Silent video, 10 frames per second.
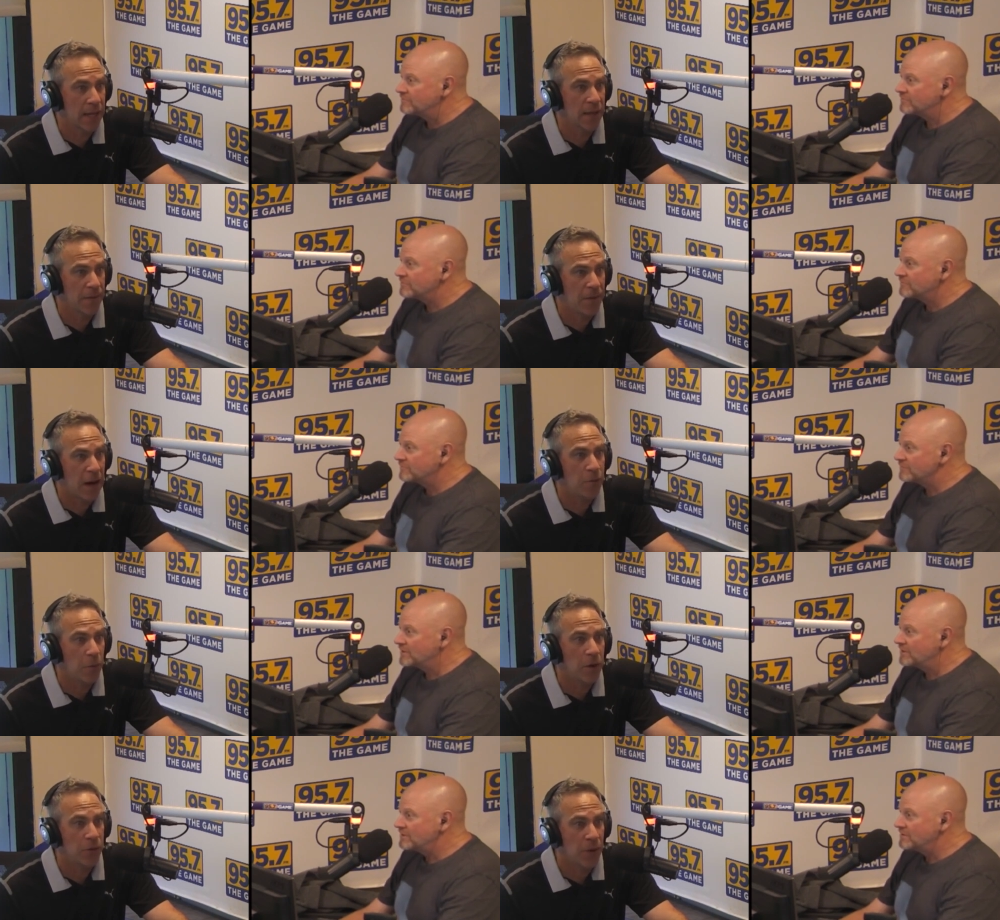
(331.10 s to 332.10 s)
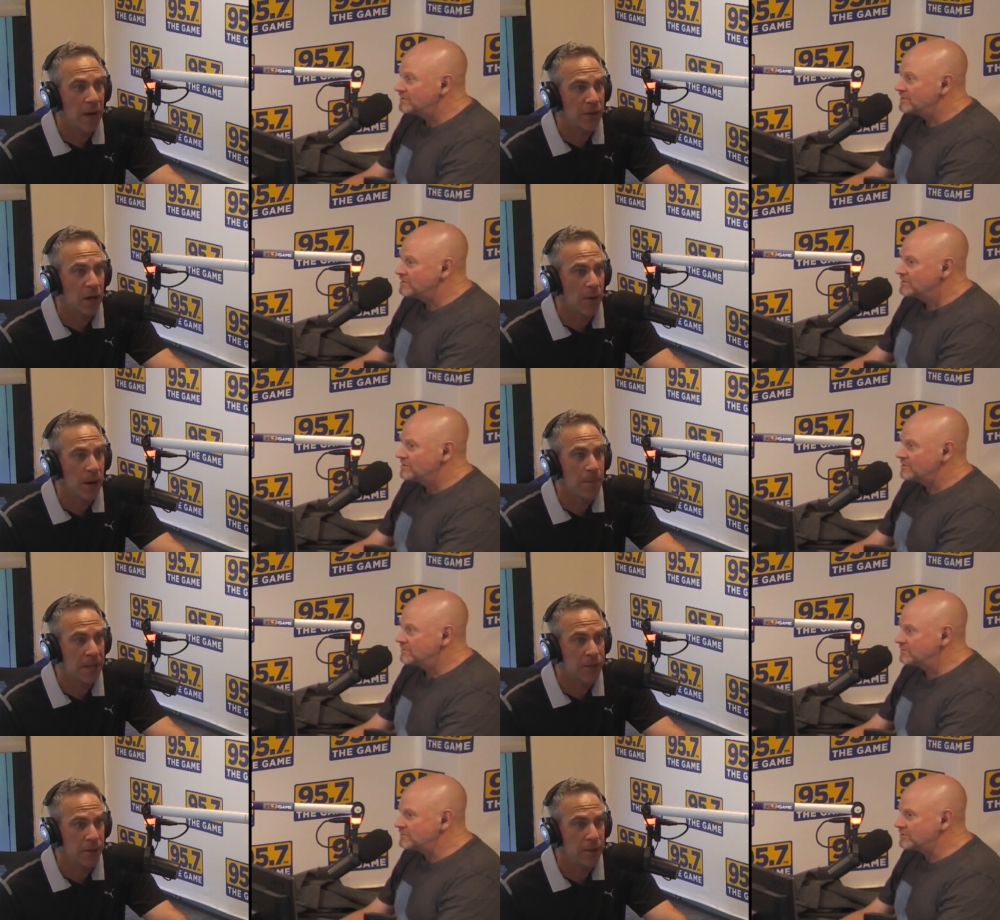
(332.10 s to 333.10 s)
Speaker 1: a five point five E R A
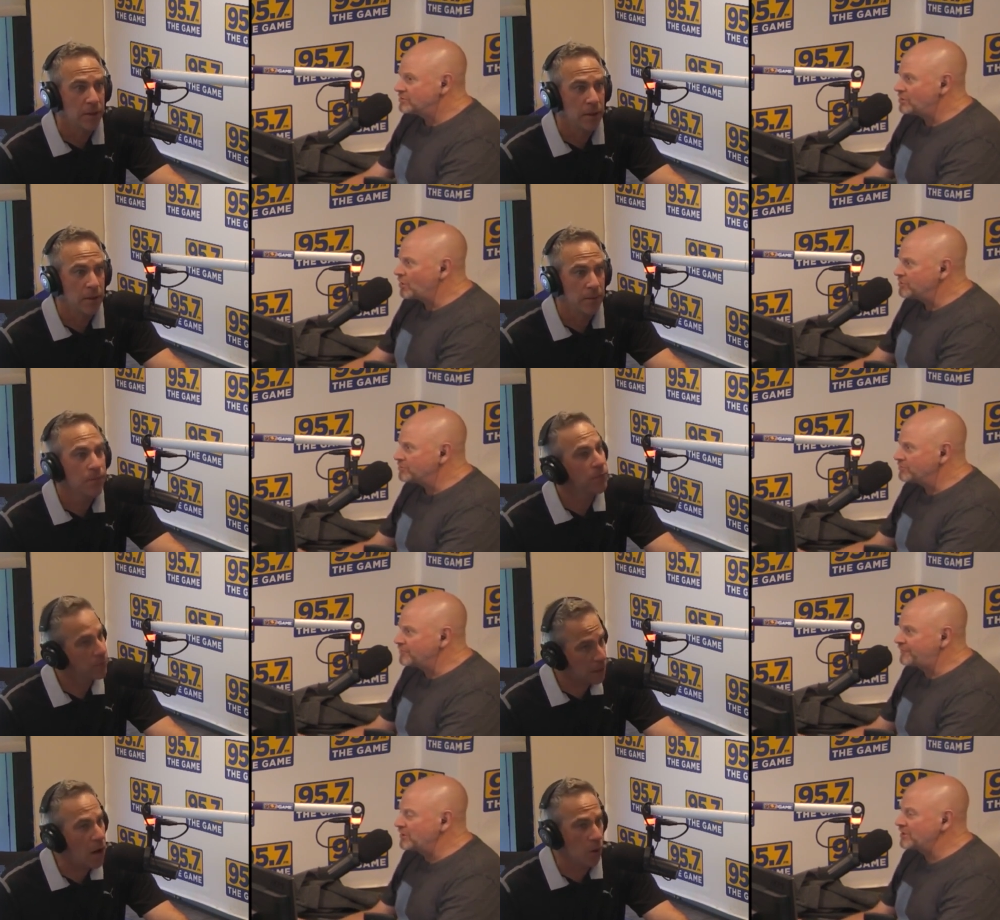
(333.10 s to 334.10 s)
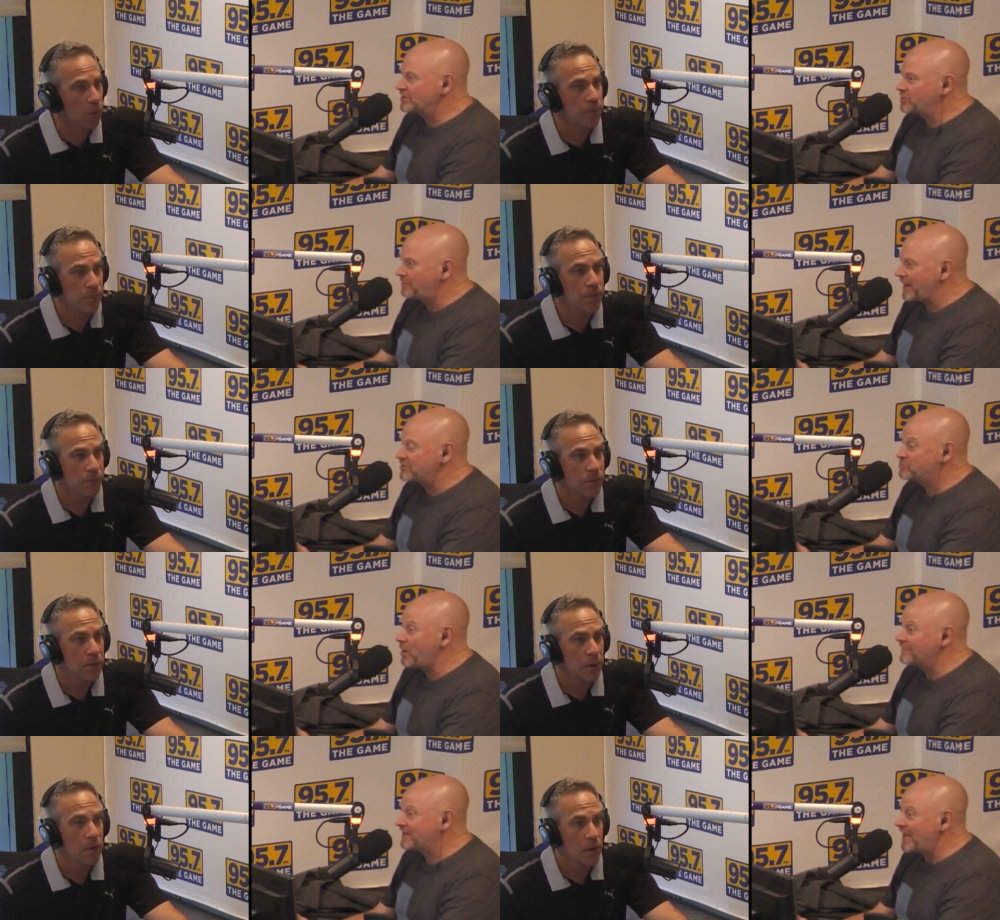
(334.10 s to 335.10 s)
pitcher? No, you're,
Speaker 2: you're no. feeling you're paying
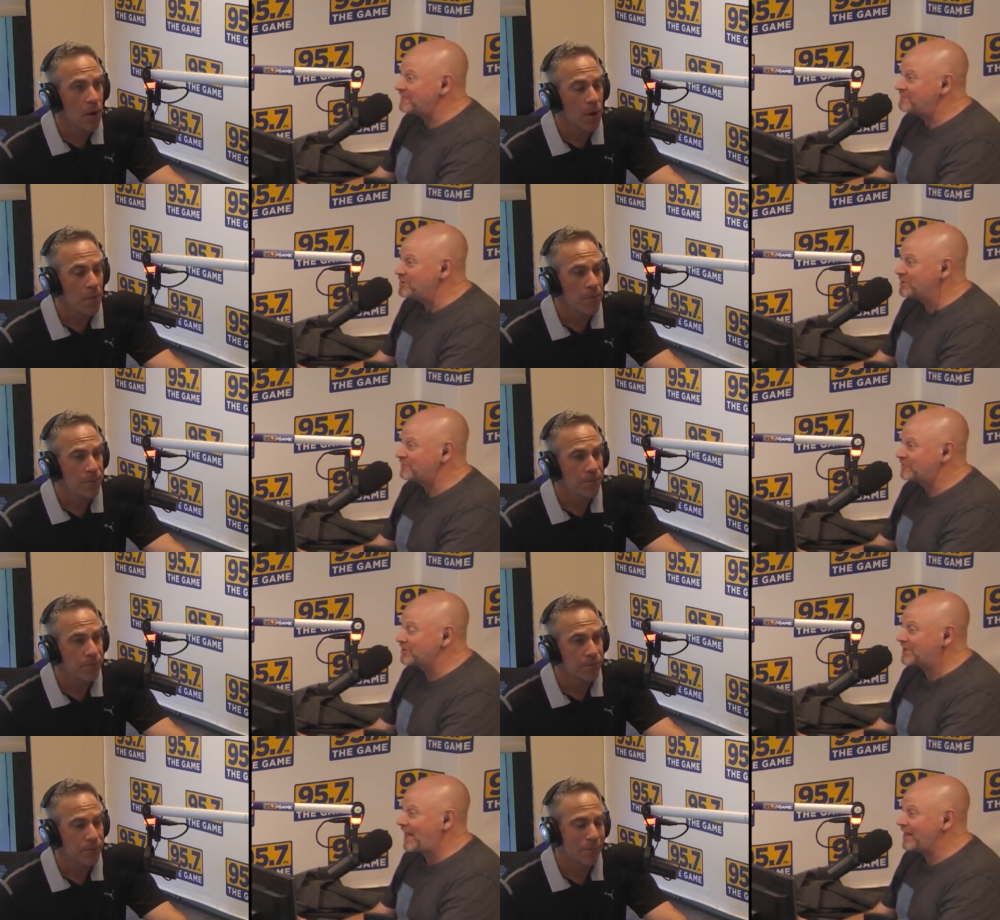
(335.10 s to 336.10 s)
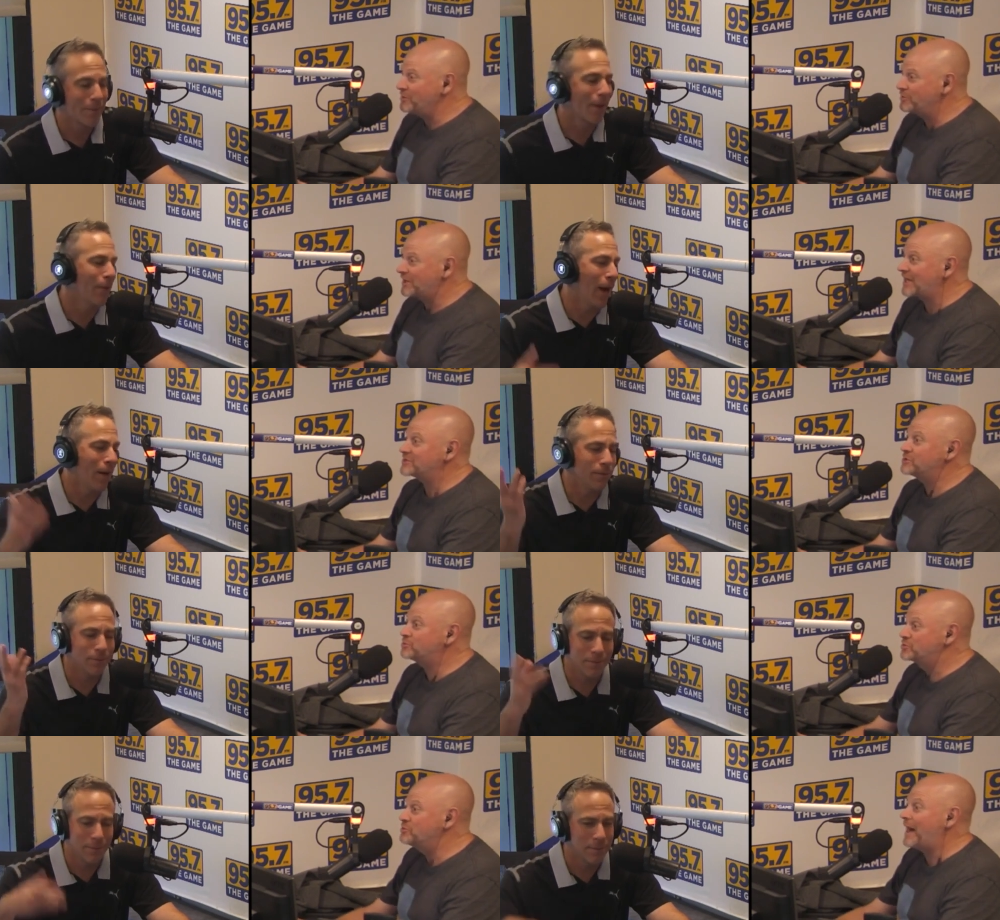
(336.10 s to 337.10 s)
twelve point five million dollars for a guy who got wow. you
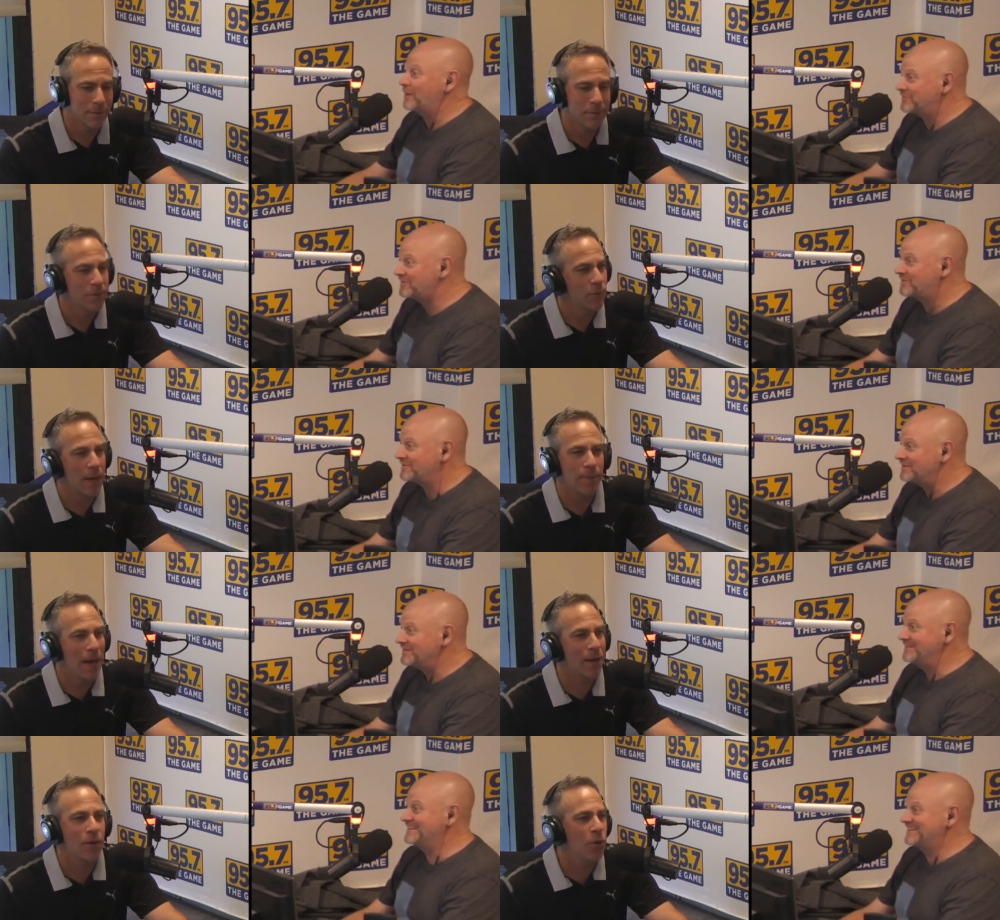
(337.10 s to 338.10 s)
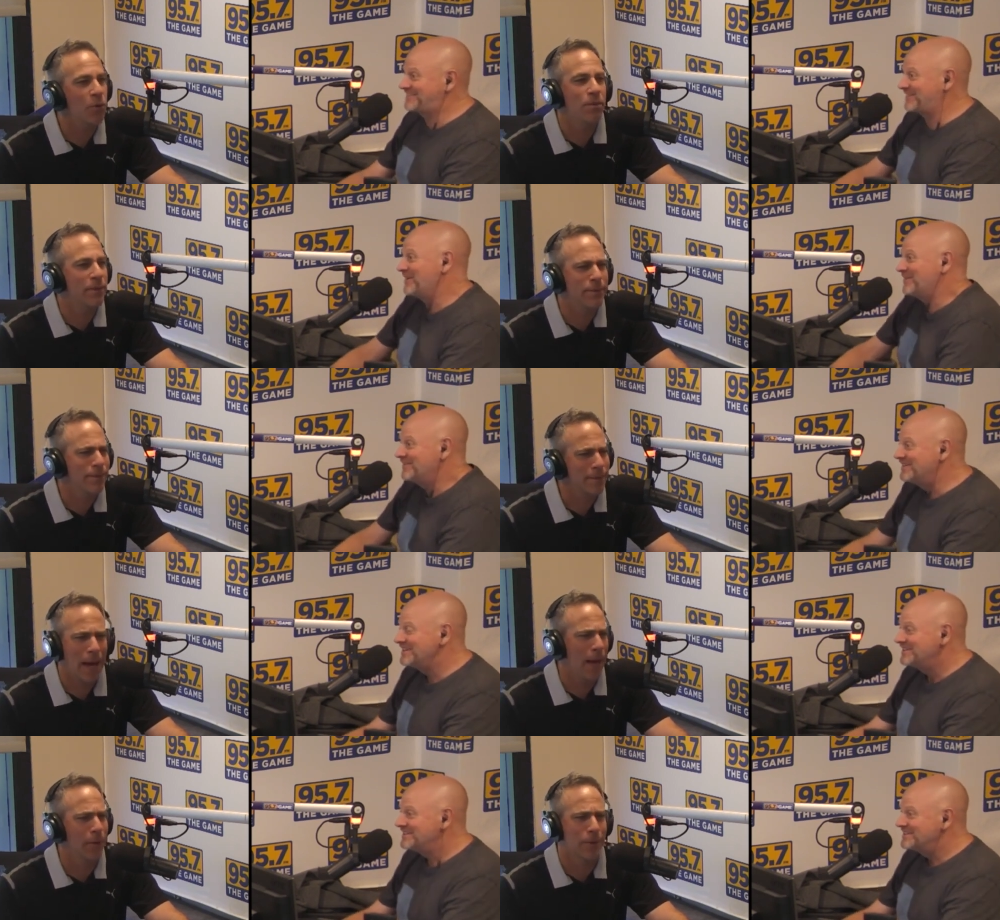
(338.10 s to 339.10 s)
two outs. Right. But I,
Speaker 1: who, so,
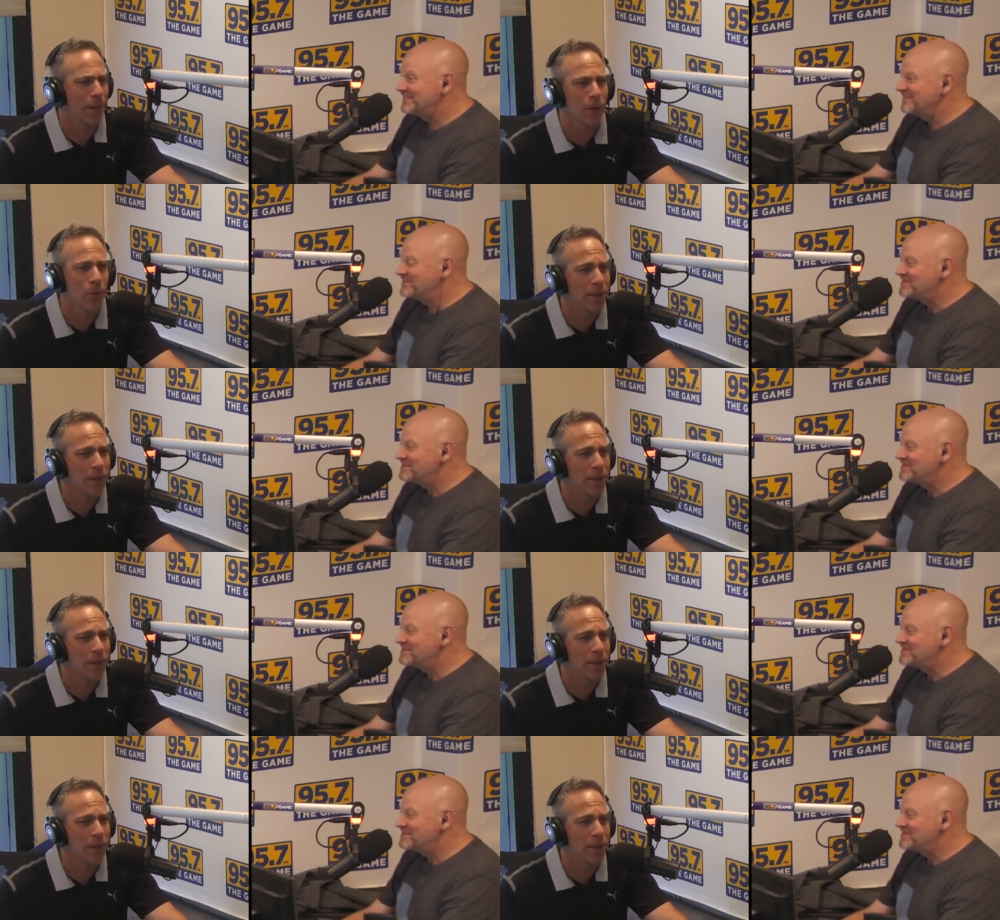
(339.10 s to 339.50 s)
I don't care what